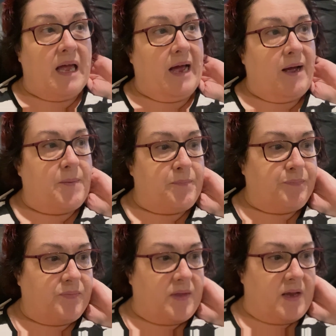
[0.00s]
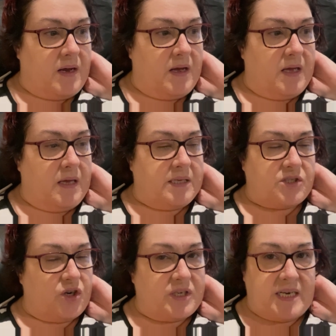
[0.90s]
It's
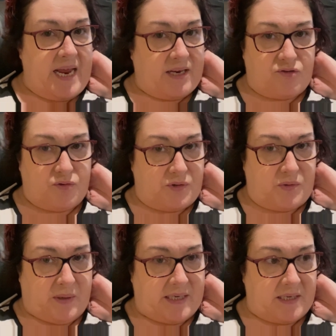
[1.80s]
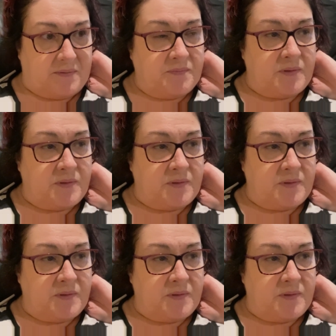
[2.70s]
not a natural sweetener.